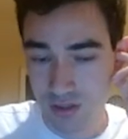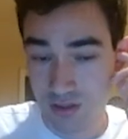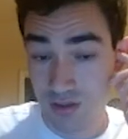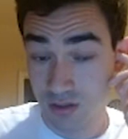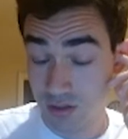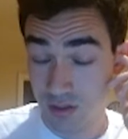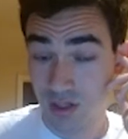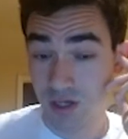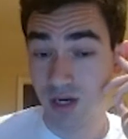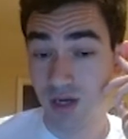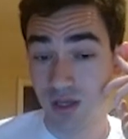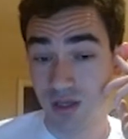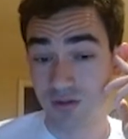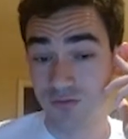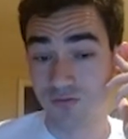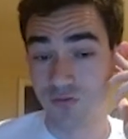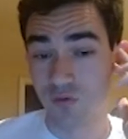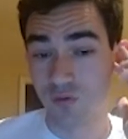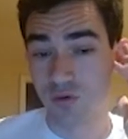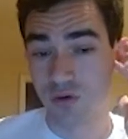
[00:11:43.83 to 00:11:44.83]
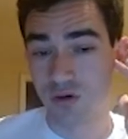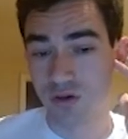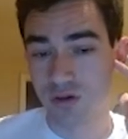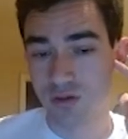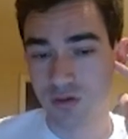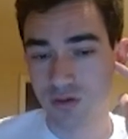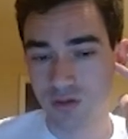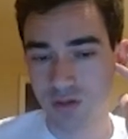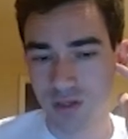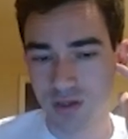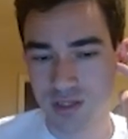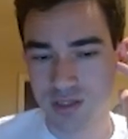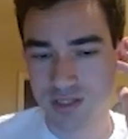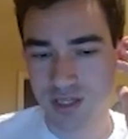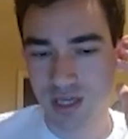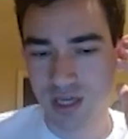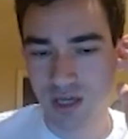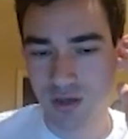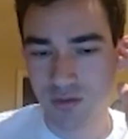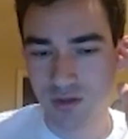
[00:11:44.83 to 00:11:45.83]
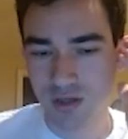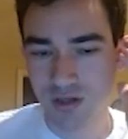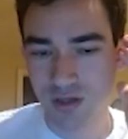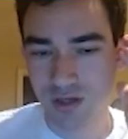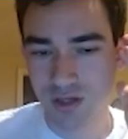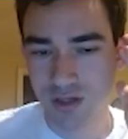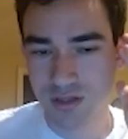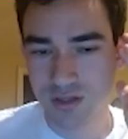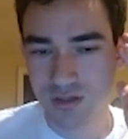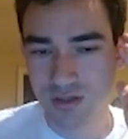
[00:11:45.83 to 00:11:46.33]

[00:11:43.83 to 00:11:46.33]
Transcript: Knight e4. Okay, let's kick out the knight.